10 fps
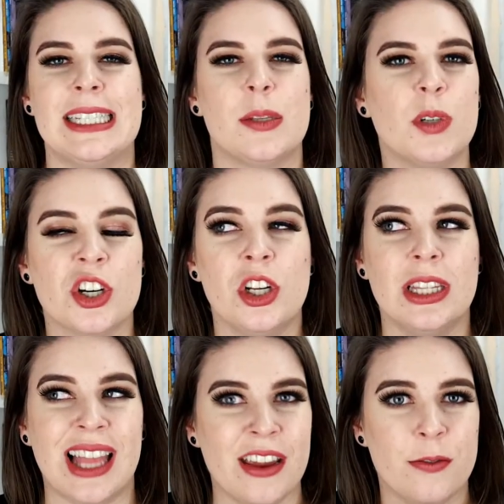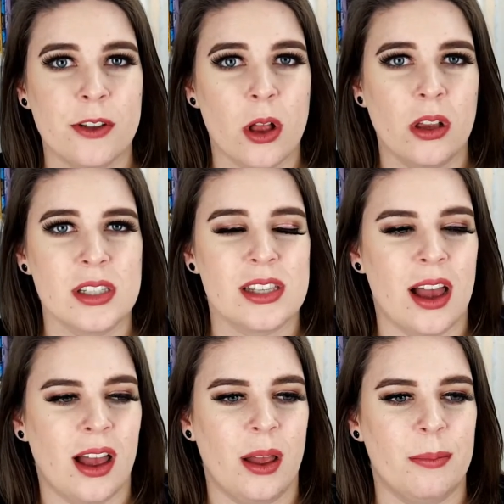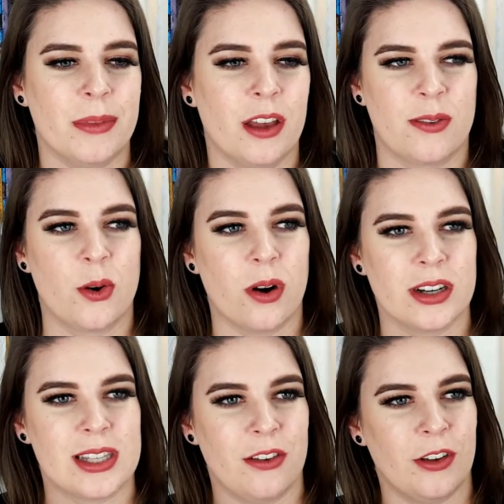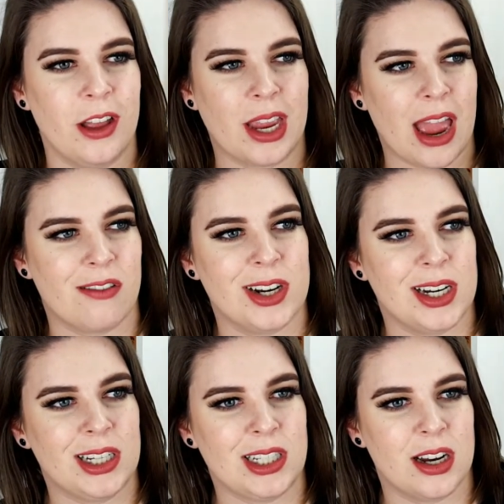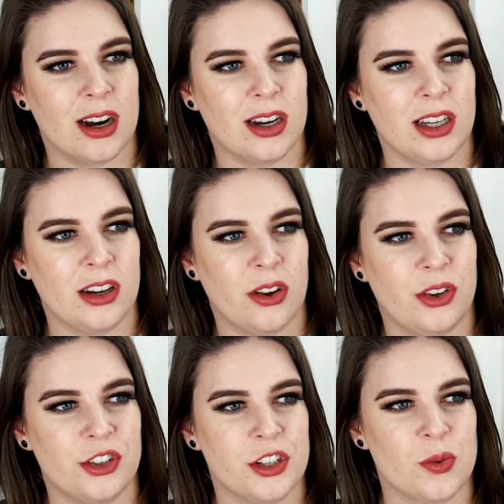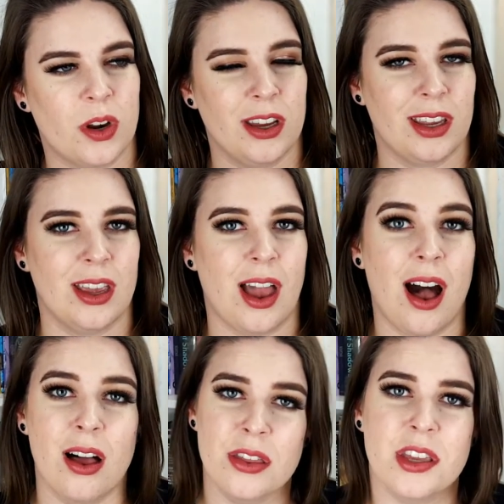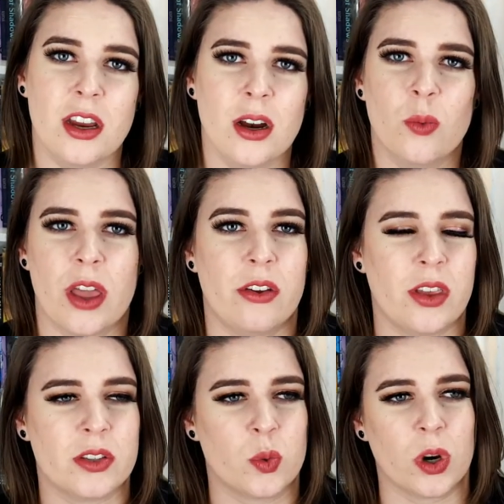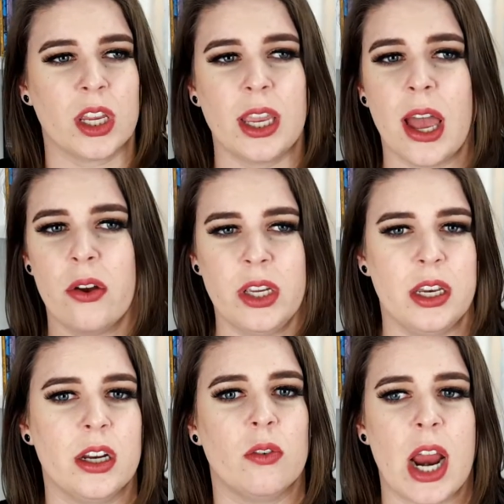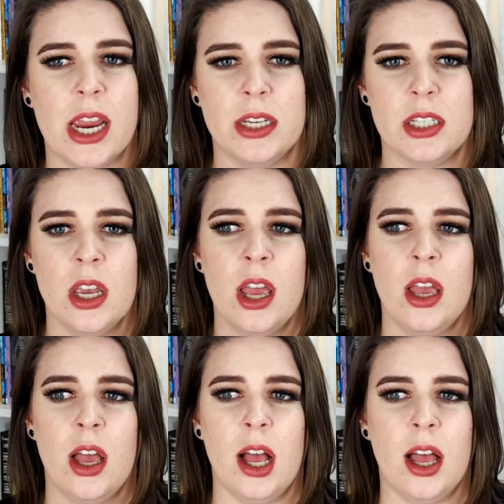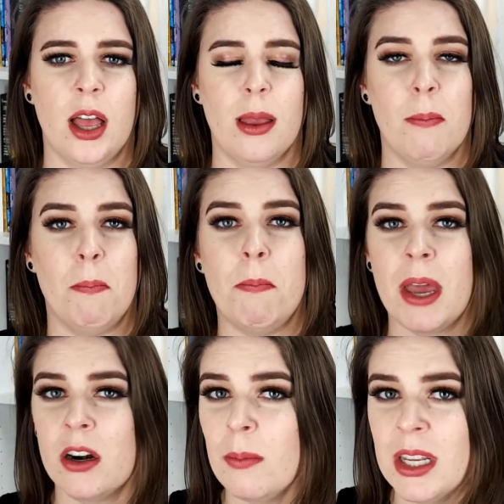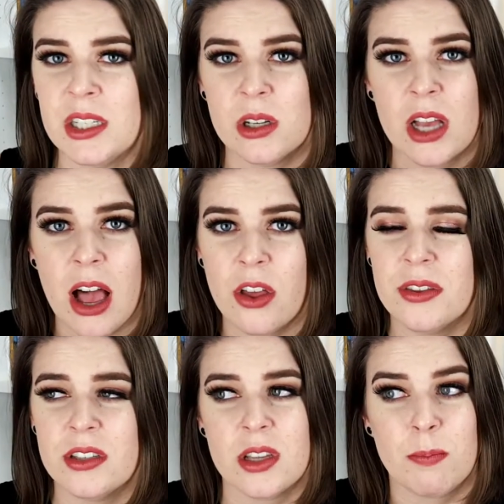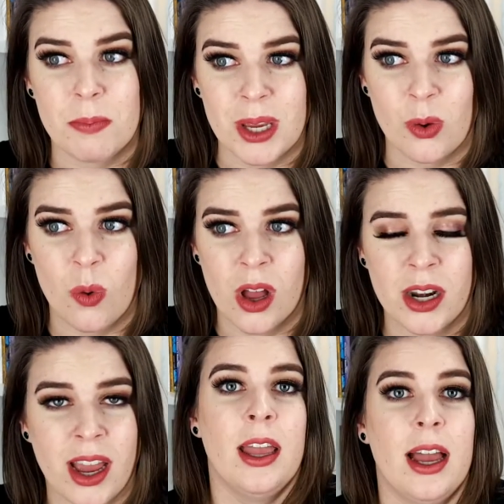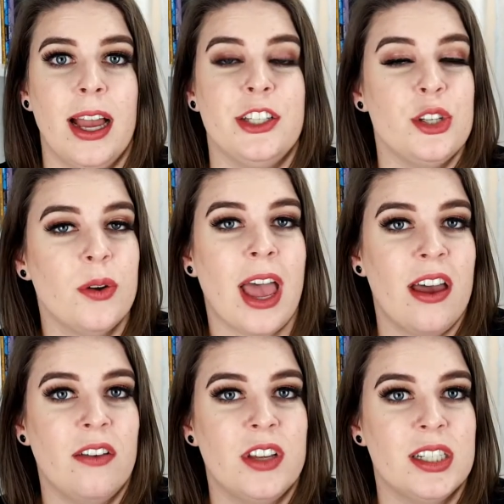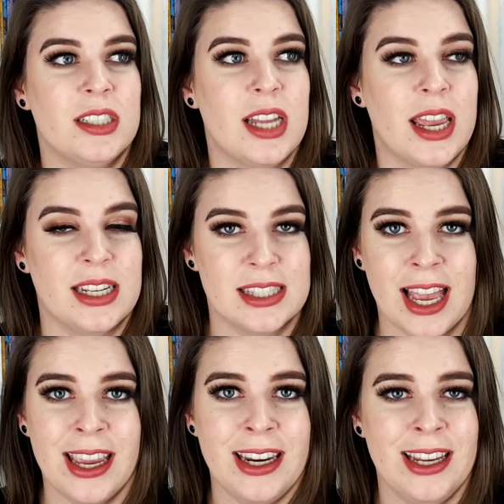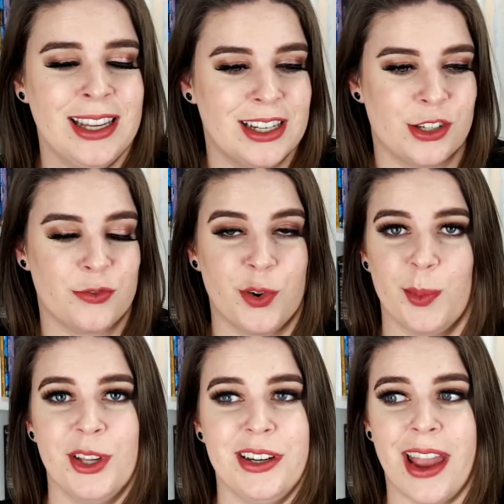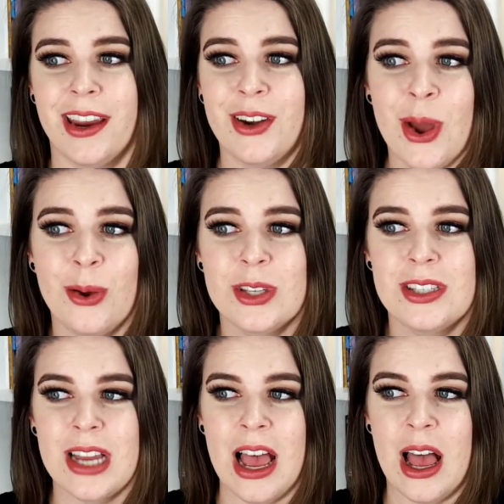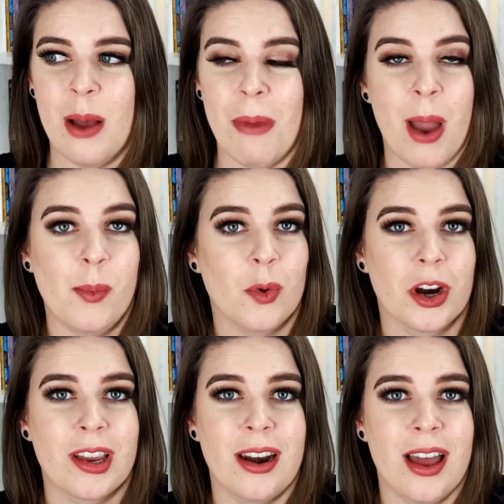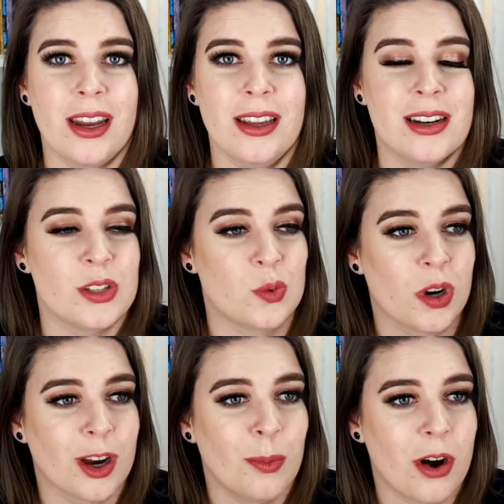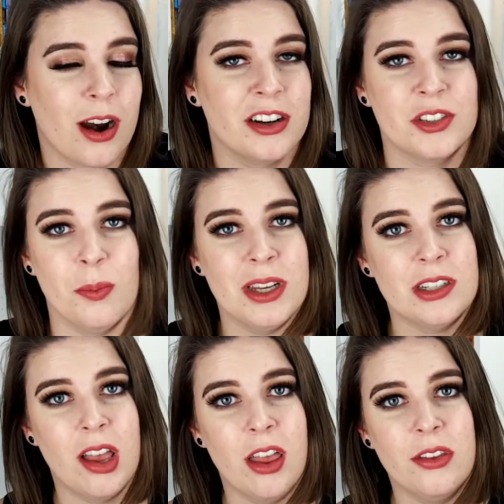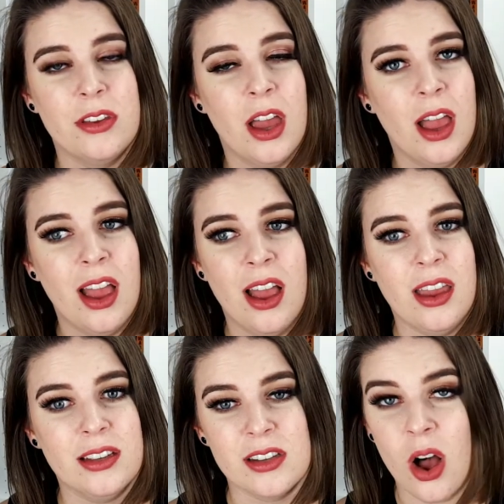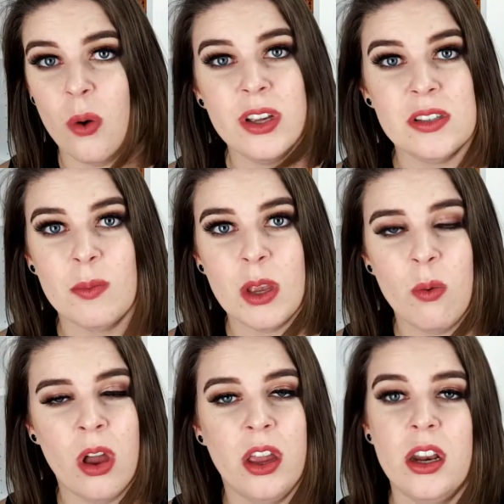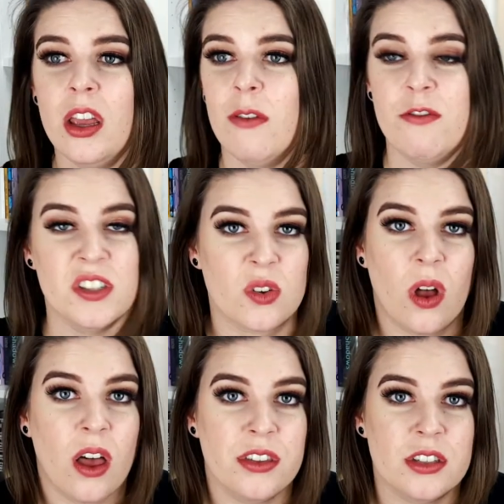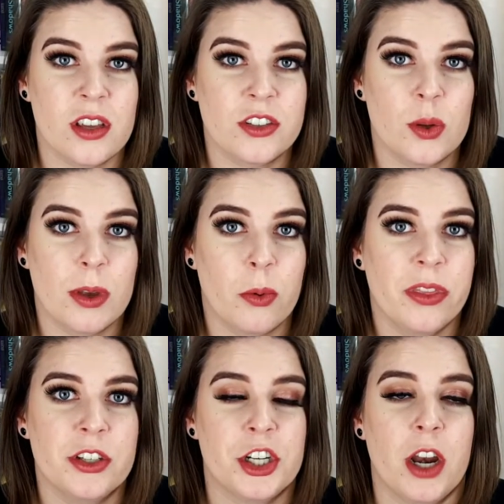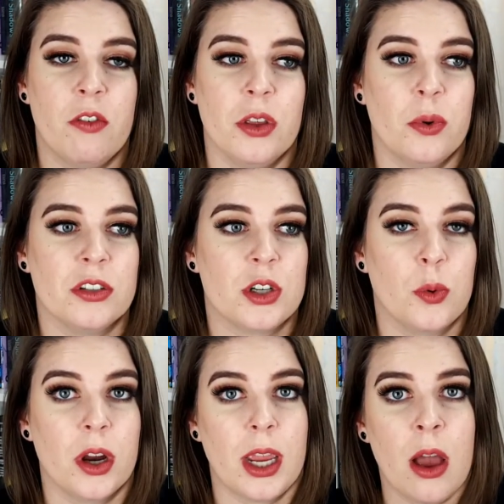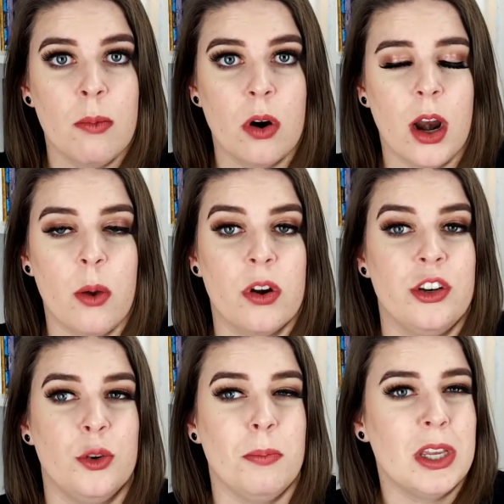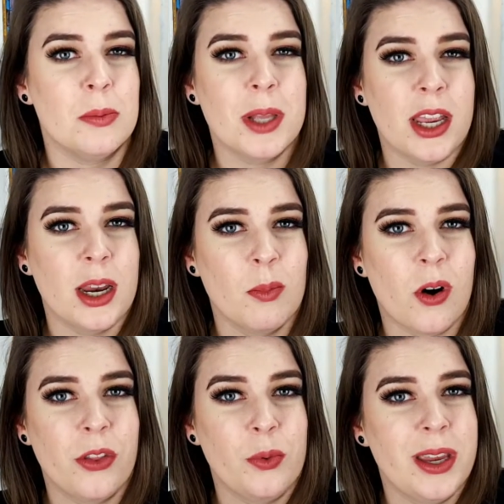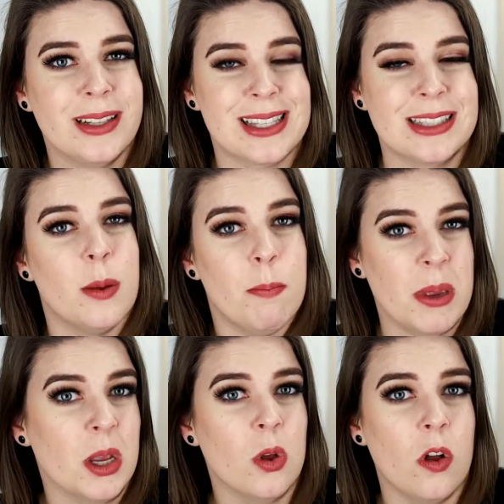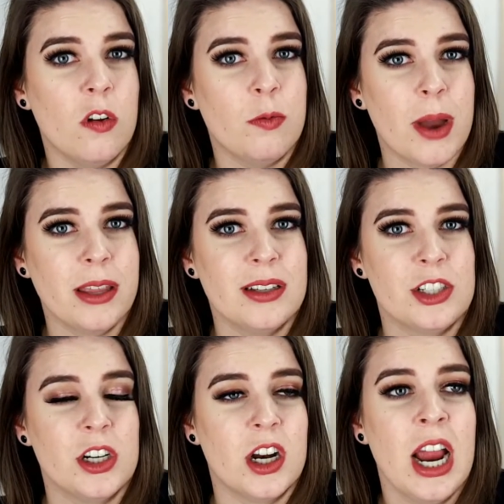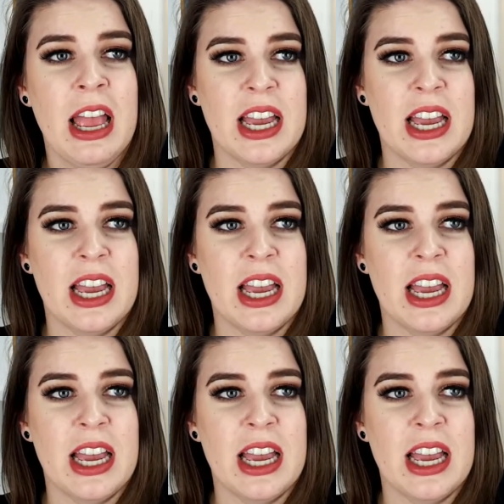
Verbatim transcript: Some general life goals, um, of course, I feel like every year, you know, you just want to get healthier, whether that's working out, eating right, uh, better mental health is a big one. I do have anxiety. It is formally diagnosed. Um, I'm working on it. It is a work in progress. So mental health is always a big one. Physical health is also a big one this year. I really want to start working out more. I want to do meal planning more on the weekends. That's a big goal of mine this year.